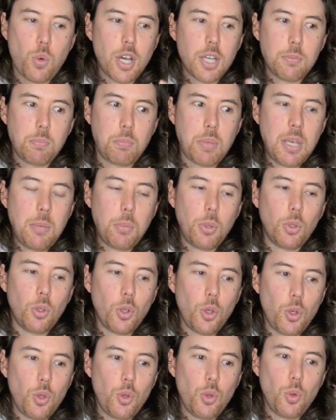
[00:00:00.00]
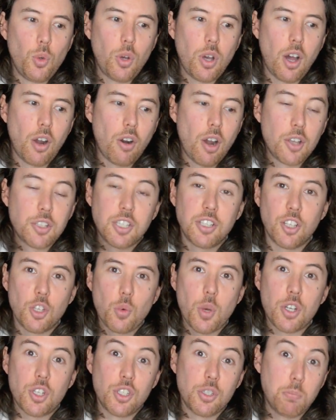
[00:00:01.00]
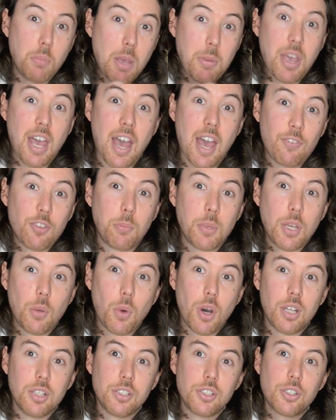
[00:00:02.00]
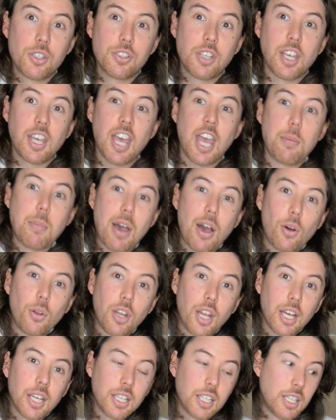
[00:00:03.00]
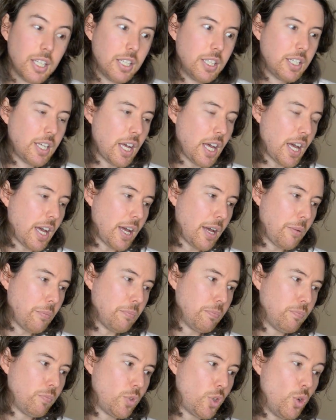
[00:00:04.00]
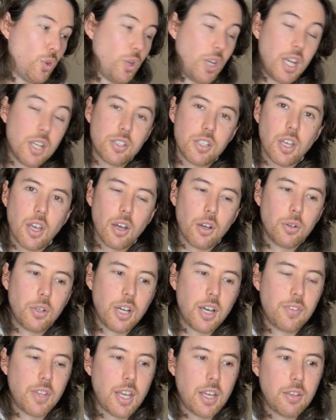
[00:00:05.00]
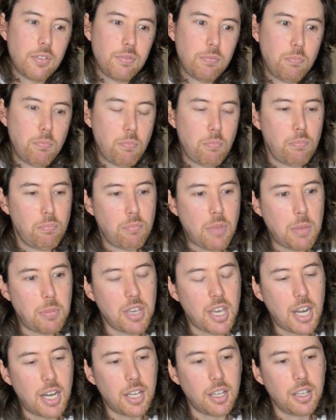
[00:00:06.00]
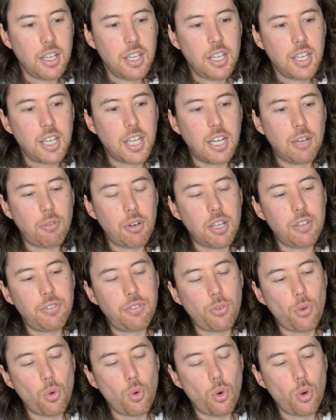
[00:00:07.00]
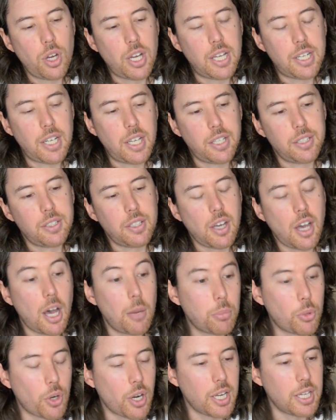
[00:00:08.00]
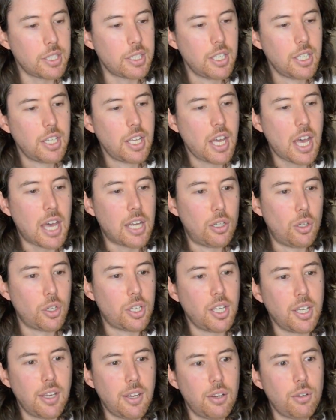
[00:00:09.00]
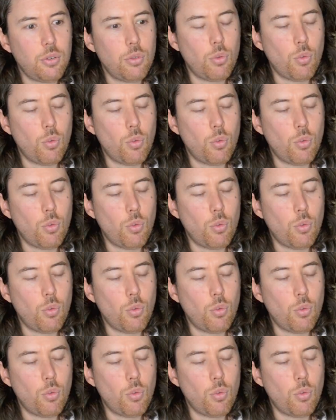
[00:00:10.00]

why people who are asking those questions maybe have the B1s because they came out like 2 years ago, and they're maybe getting ready for an upgrade and looking at